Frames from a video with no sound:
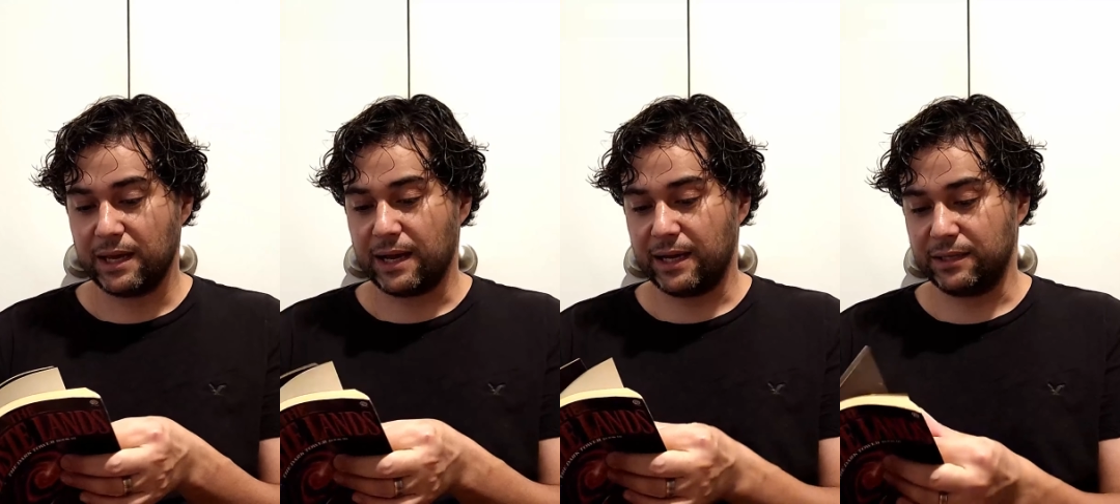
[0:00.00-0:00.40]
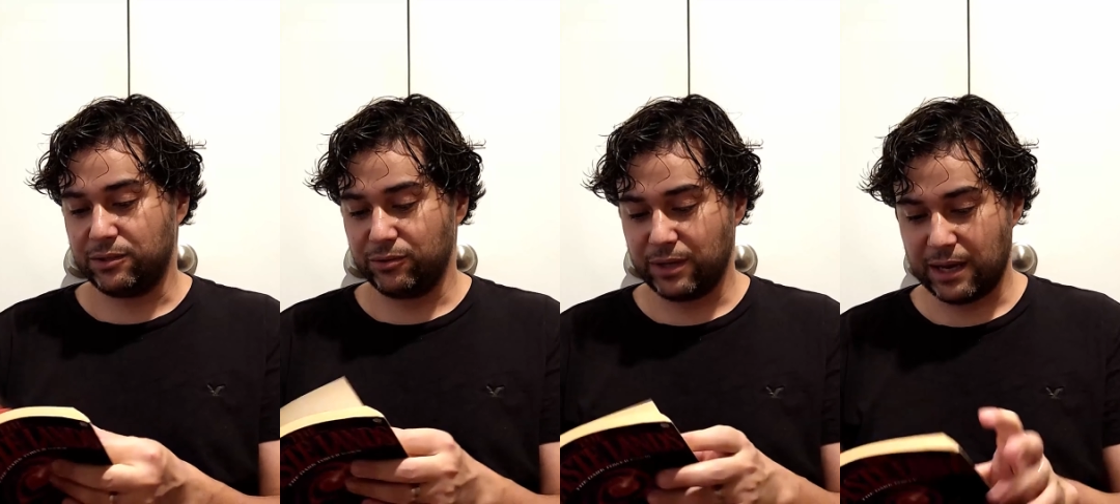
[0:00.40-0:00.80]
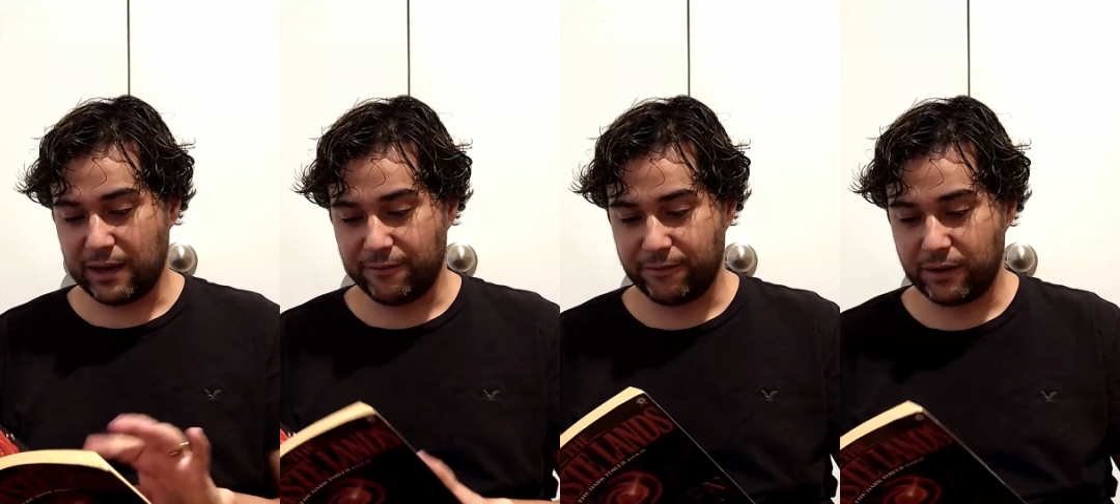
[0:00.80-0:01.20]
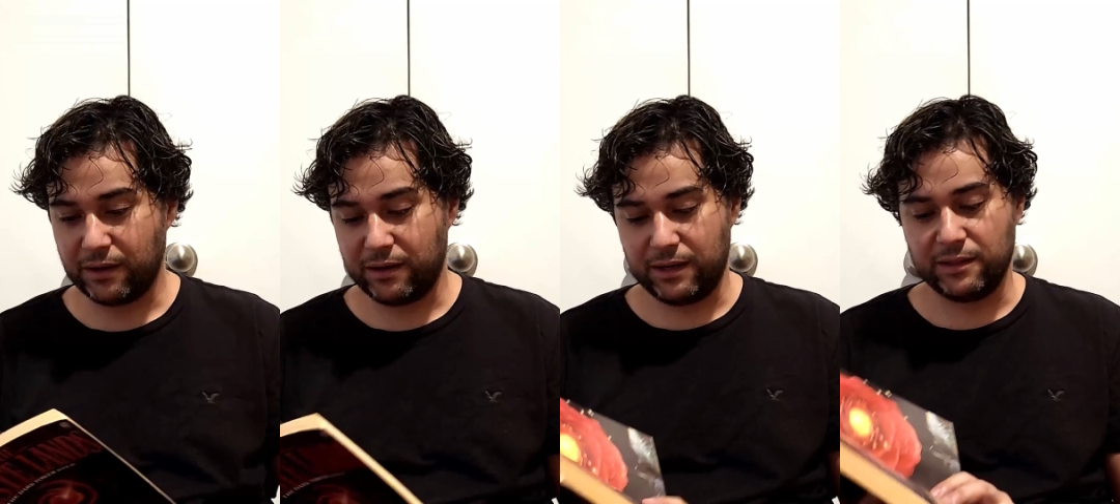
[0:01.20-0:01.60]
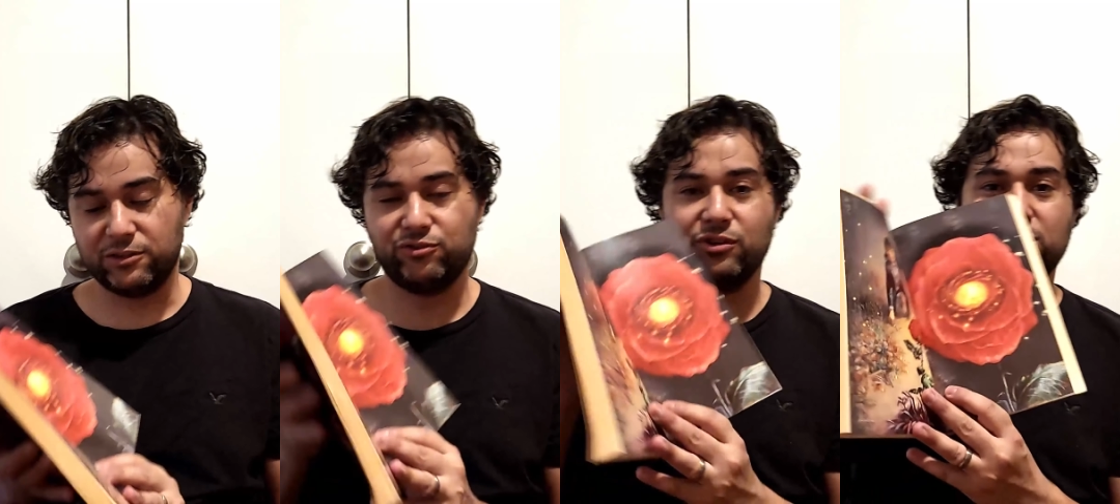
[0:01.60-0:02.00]
I do have an
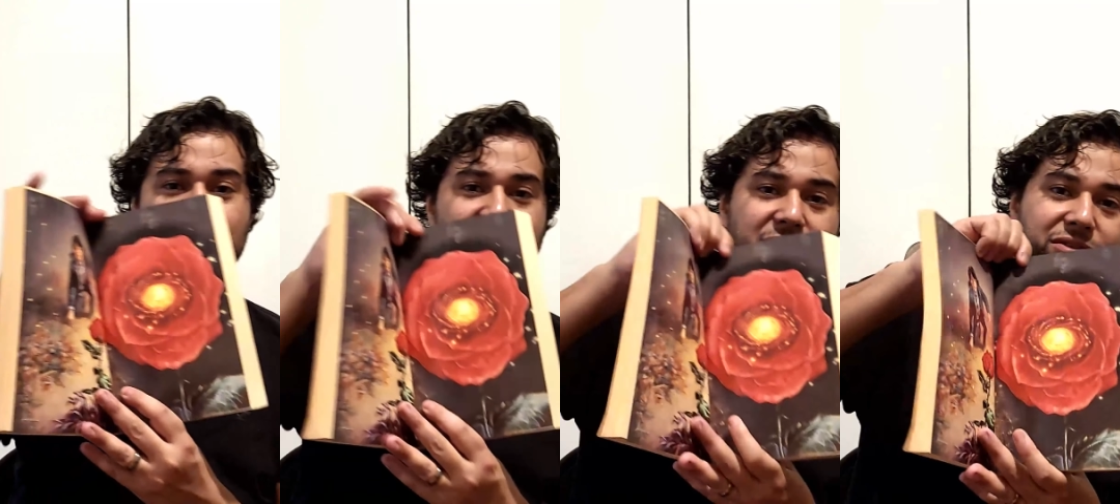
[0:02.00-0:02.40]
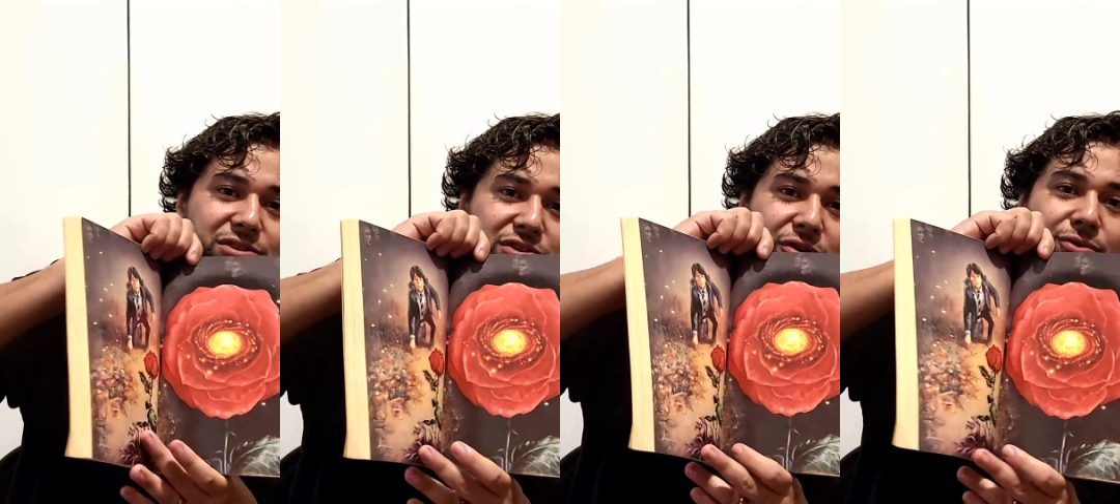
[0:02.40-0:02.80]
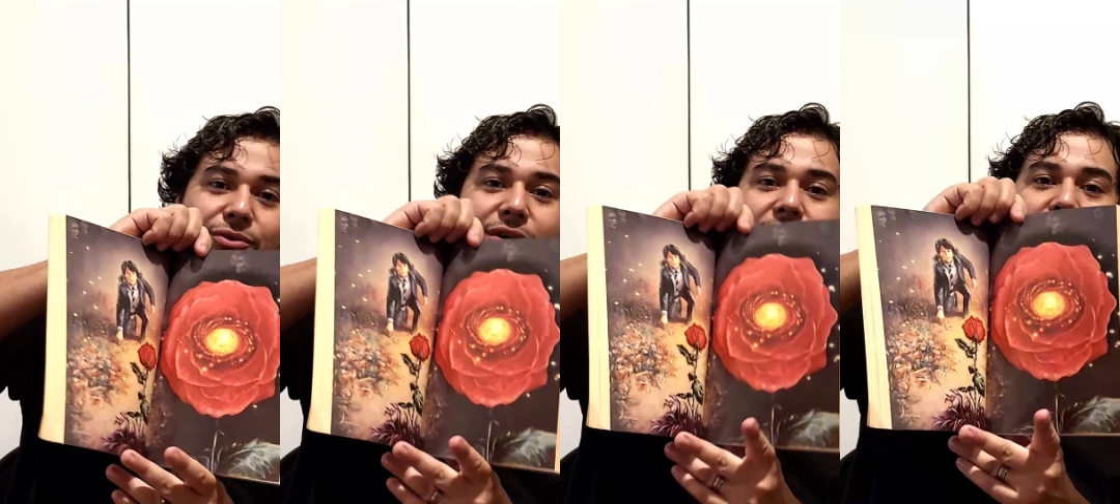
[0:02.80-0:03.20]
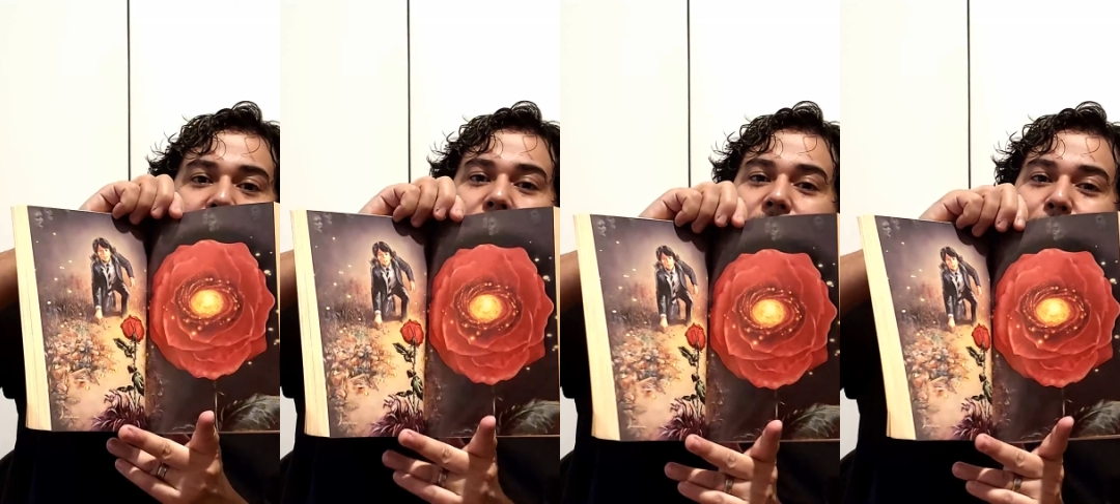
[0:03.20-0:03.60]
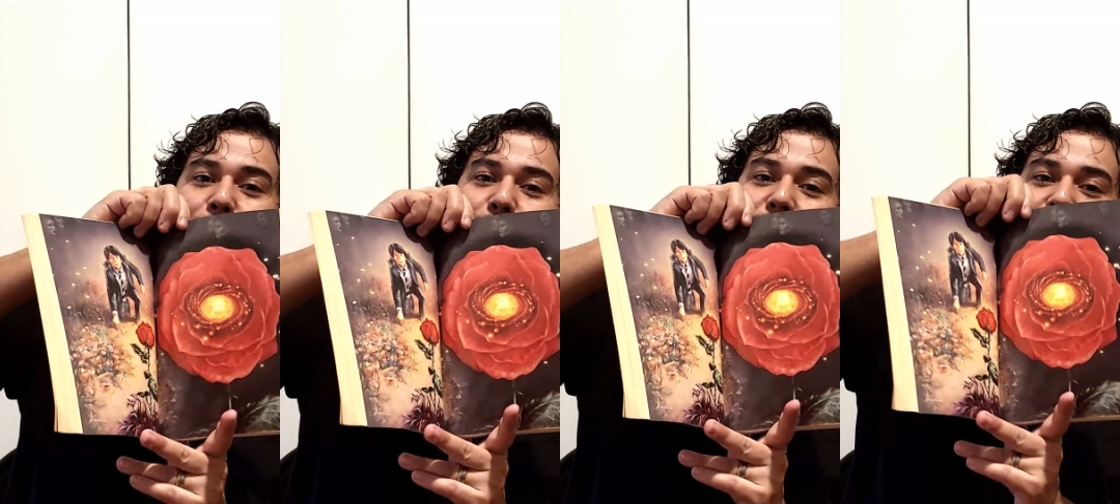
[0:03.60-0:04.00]
illustrations to show you. Here you go,
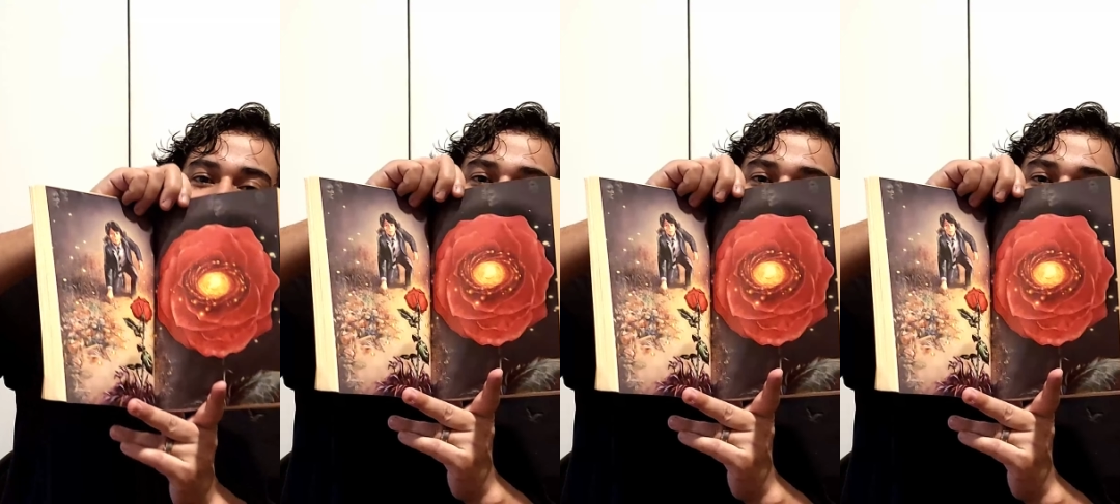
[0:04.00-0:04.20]
Boy with a